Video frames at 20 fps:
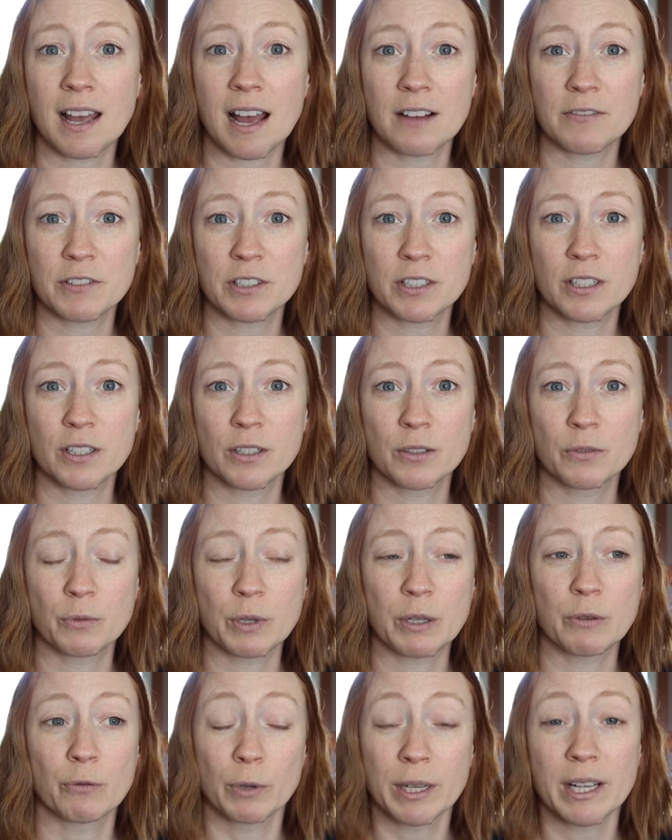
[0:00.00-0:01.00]
after
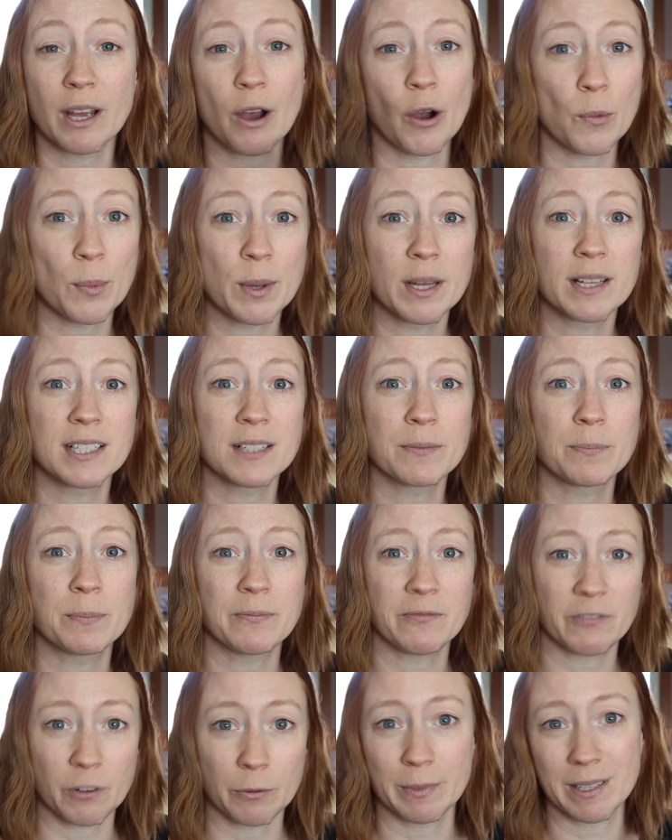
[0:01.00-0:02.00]
we reopened
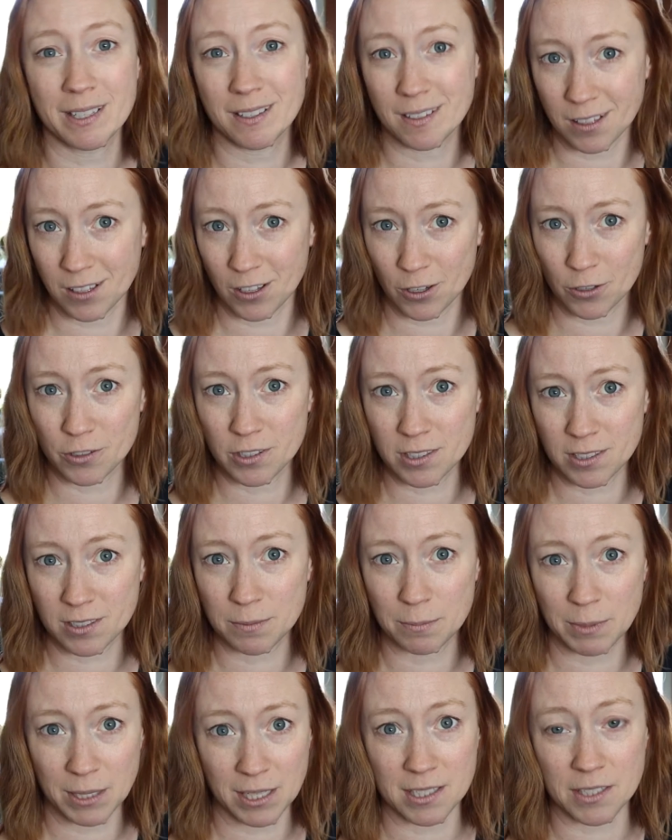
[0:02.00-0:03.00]
from being
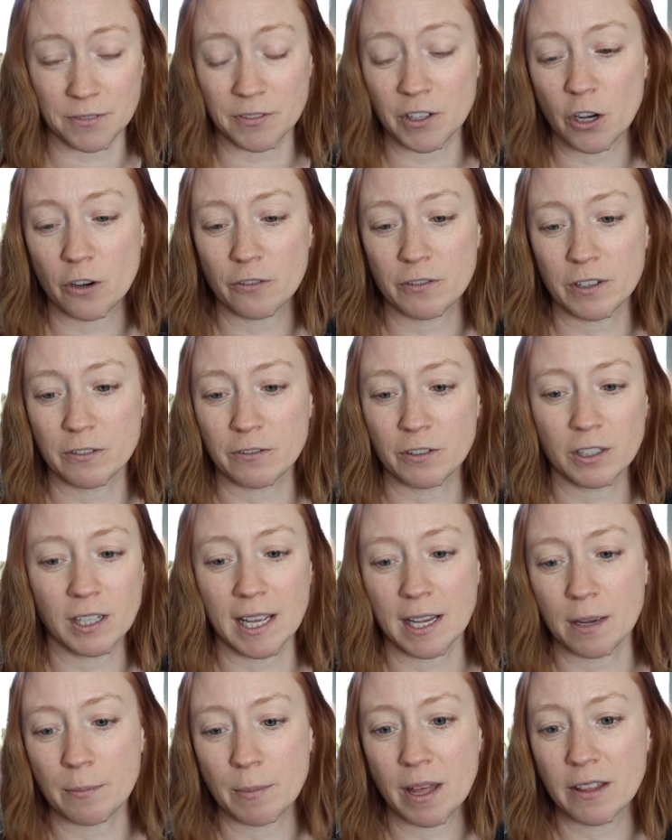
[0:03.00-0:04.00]
closed because of COVID for
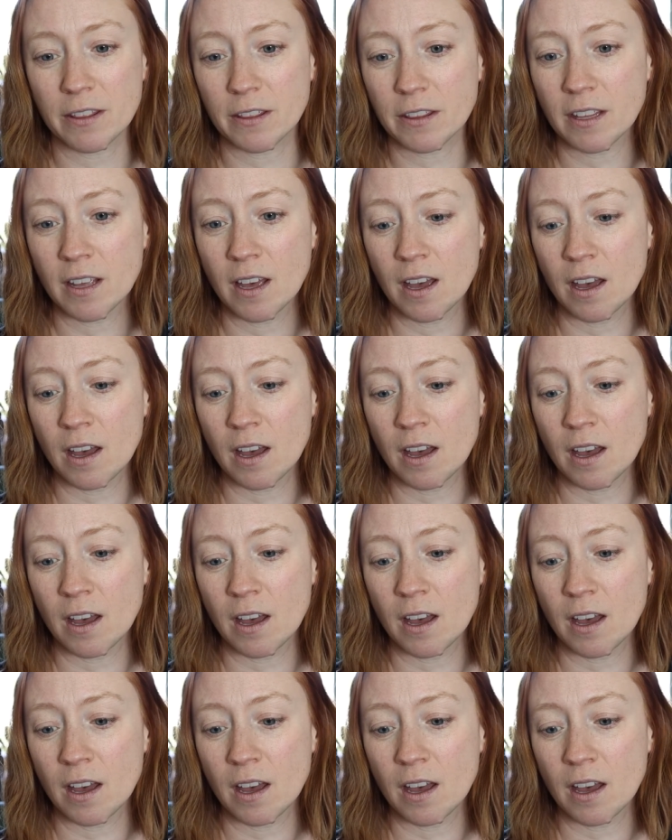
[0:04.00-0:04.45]
like a month.